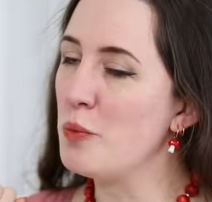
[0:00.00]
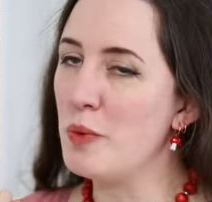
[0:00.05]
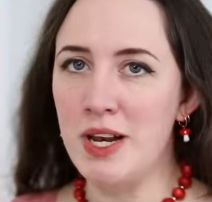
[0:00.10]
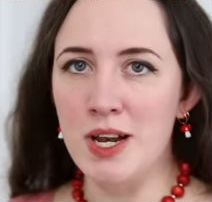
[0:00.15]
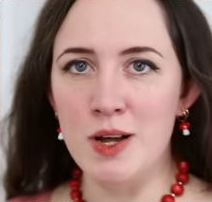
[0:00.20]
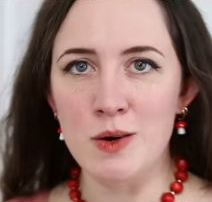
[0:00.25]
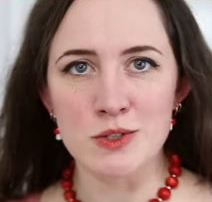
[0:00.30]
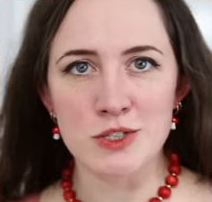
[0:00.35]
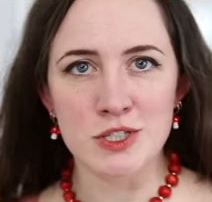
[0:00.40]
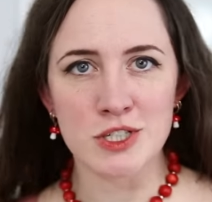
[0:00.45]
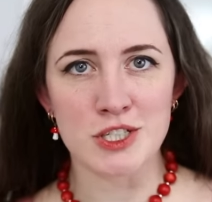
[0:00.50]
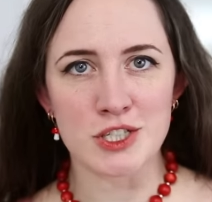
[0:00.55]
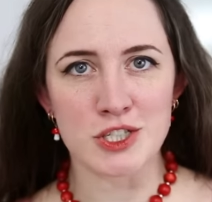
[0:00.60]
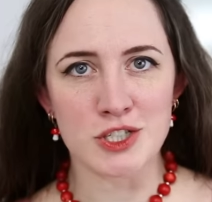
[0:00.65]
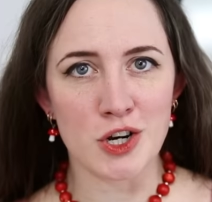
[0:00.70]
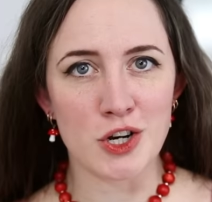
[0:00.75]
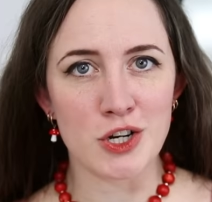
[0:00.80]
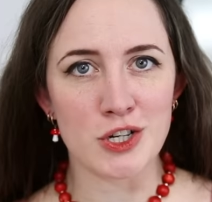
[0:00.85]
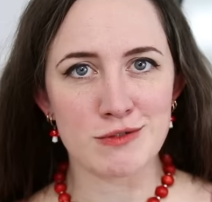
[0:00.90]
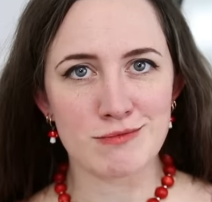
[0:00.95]
when I was going to
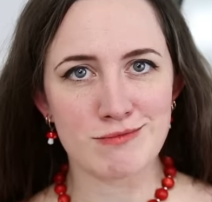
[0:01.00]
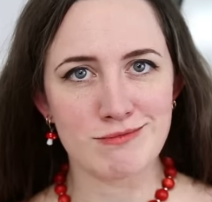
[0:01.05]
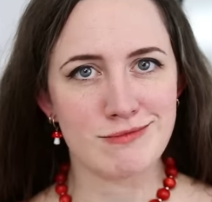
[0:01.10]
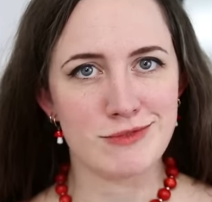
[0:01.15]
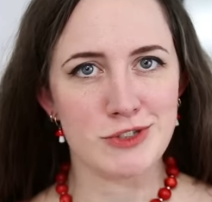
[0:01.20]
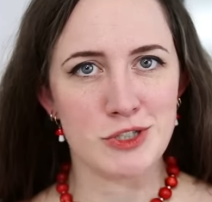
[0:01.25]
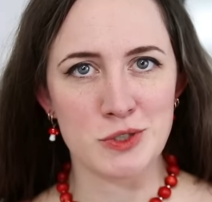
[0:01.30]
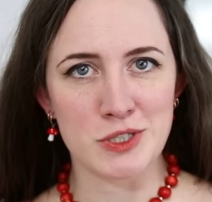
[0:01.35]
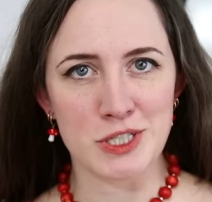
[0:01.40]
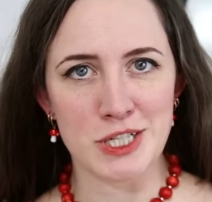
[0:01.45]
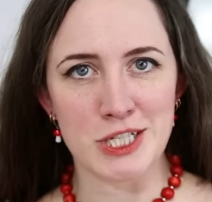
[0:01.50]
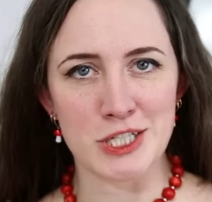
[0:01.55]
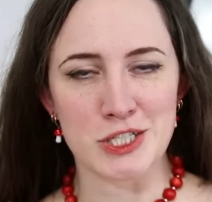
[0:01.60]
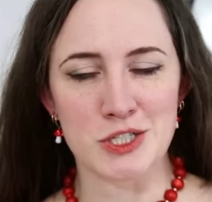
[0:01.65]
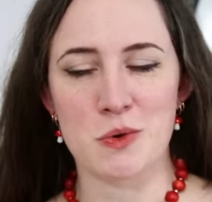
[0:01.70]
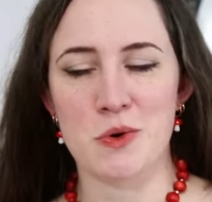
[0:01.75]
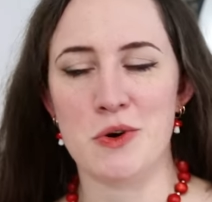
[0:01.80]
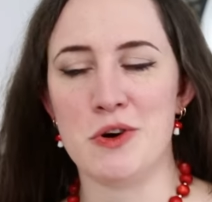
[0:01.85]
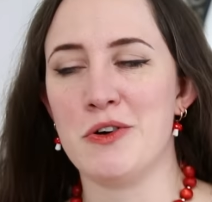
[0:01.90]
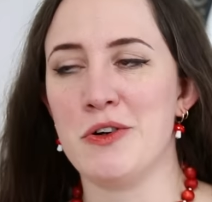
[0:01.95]
start using
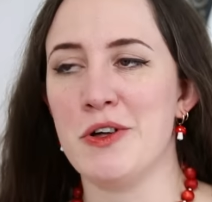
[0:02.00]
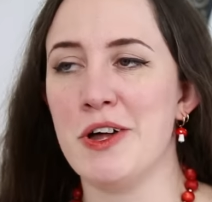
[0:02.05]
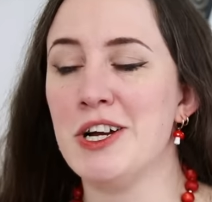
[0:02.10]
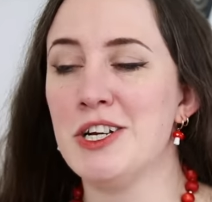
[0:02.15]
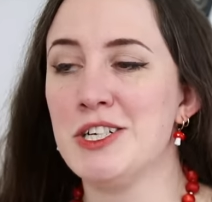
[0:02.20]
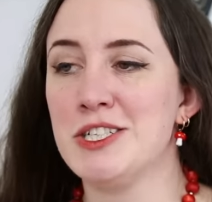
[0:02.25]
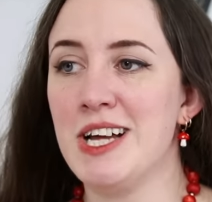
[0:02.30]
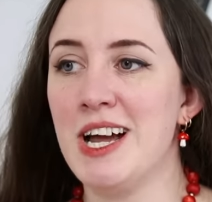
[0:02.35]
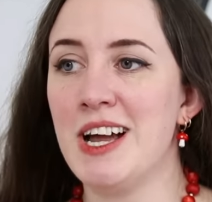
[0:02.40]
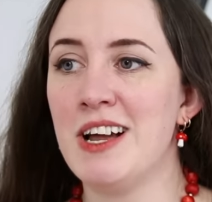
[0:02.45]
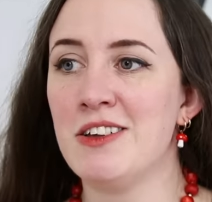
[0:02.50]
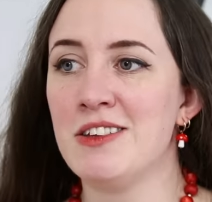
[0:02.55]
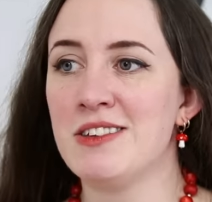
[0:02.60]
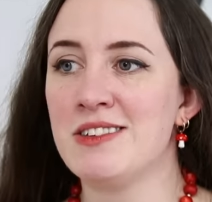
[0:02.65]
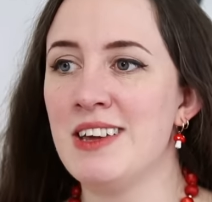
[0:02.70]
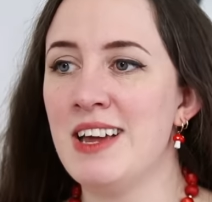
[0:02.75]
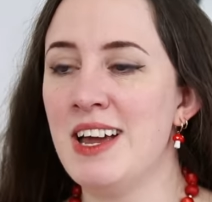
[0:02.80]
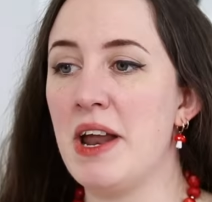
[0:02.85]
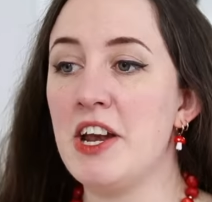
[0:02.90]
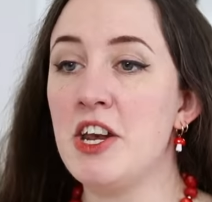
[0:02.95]
historical
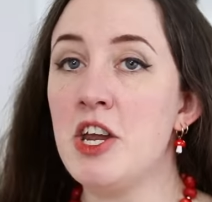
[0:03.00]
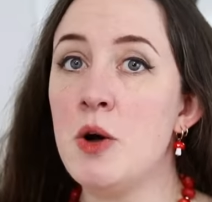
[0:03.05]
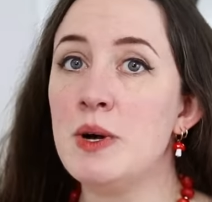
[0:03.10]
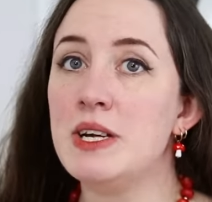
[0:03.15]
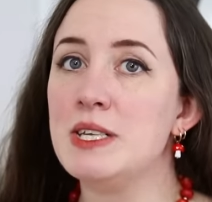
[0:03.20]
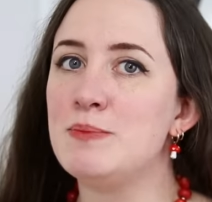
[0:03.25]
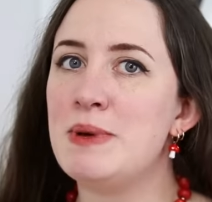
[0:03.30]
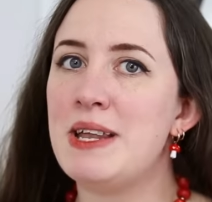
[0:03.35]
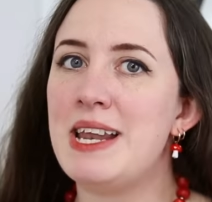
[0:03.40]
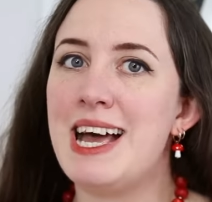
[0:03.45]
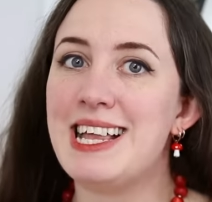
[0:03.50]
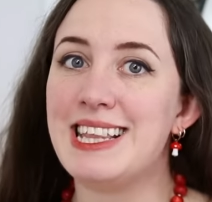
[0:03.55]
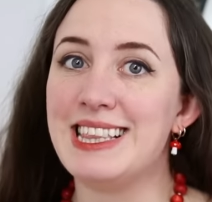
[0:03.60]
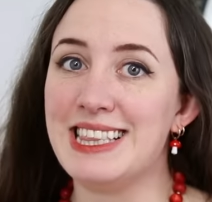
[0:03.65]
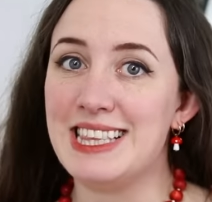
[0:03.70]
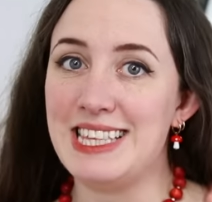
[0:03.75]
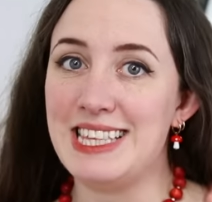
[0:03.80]
hairstyles, but I know it's been at